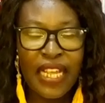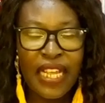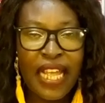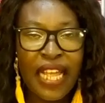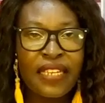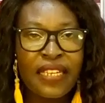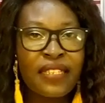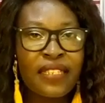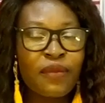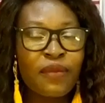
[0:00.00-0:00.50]

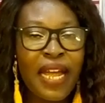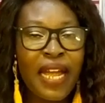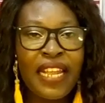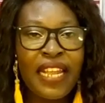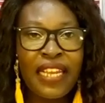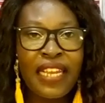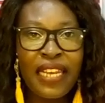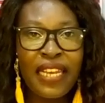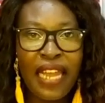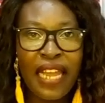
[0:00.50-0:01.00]
The
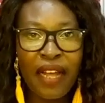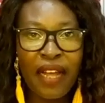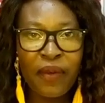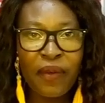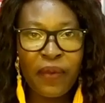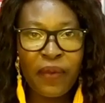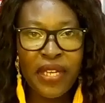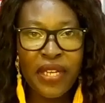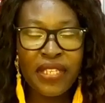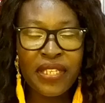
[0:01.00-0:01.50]
Swahili
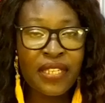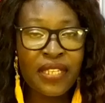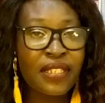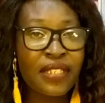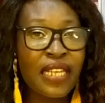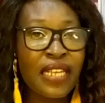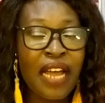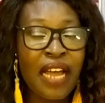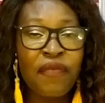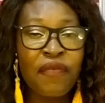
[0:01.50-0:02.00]
language is
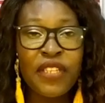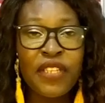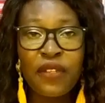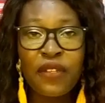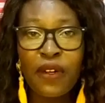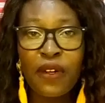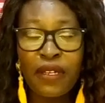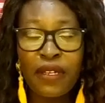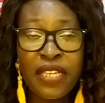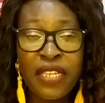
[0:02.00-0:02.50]
the
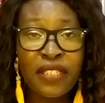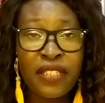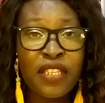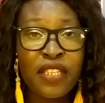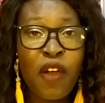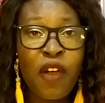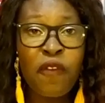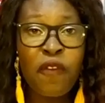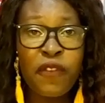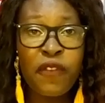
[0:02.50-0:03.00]

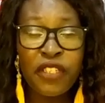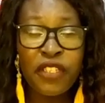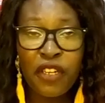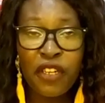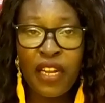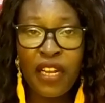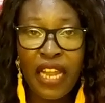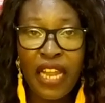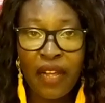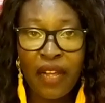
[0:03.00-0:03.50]

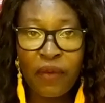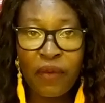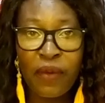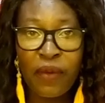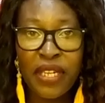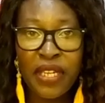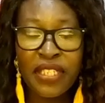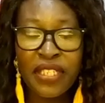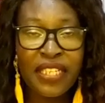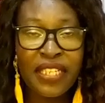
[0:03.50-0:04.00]
official
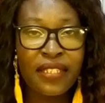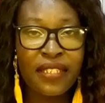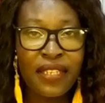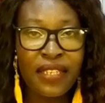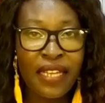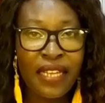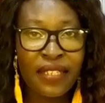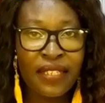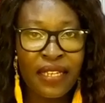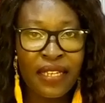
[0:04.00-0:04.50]
language in
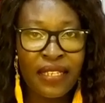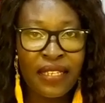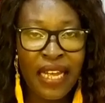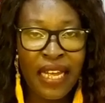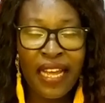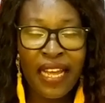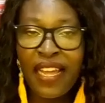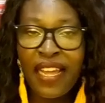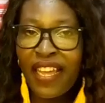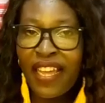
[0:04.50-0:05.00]

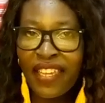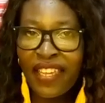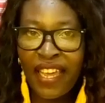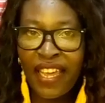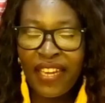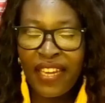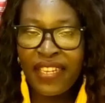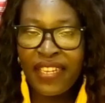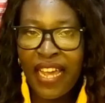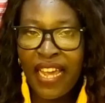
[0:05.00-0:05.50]
Tanzania,
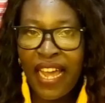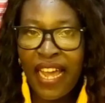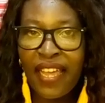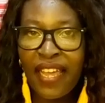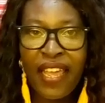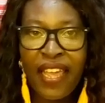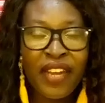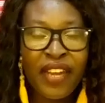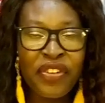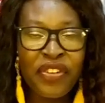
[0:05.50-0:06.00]
Kenya,
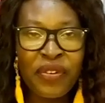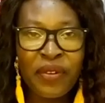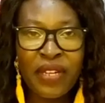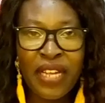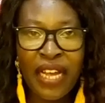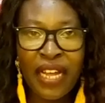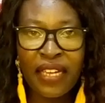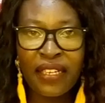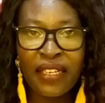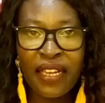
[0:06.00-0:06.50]
and
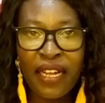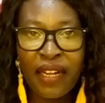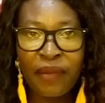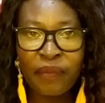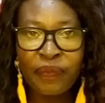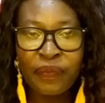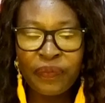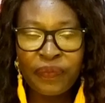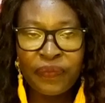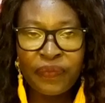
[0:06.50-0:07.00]
Uganda.
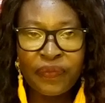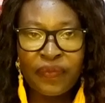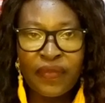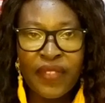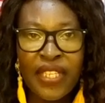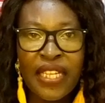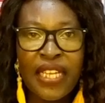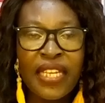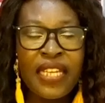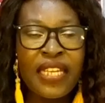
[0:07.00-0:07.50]

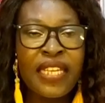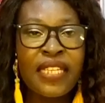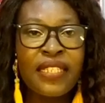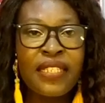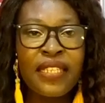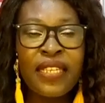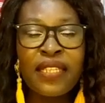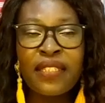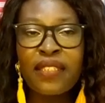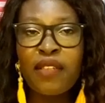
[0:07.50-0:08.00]

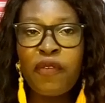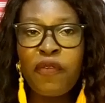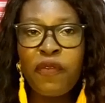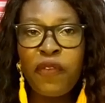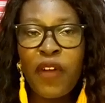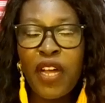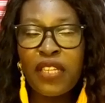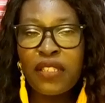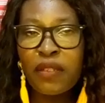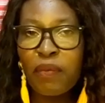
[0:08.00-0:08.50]
It is the
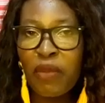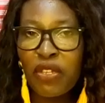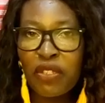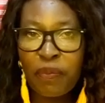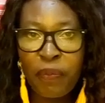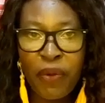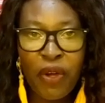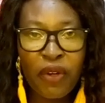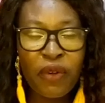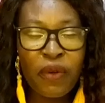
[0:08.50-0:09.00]
fourth most
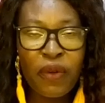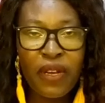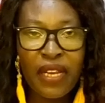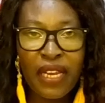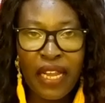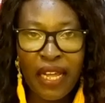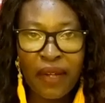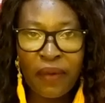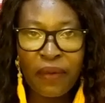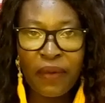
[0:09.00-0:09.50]
spoken
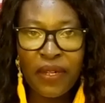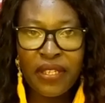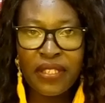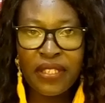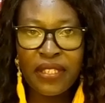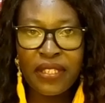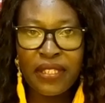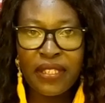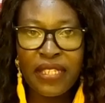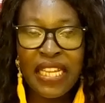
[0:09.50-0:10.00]
language
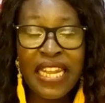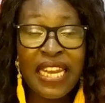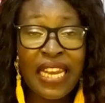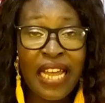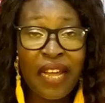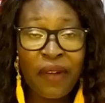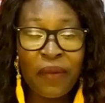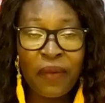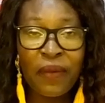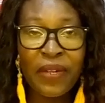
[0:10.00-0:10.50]

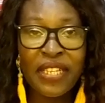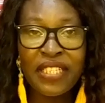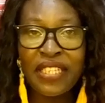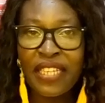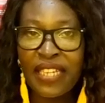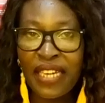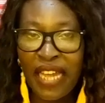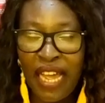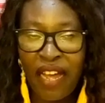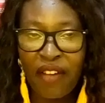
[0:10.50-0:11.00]

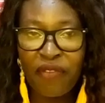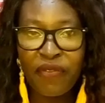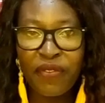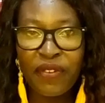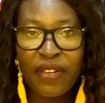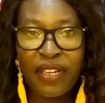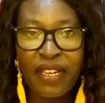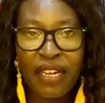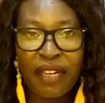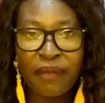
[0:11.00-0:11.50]
in
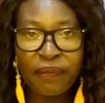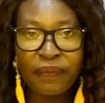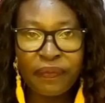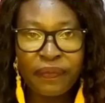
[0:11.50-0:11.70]
Africa.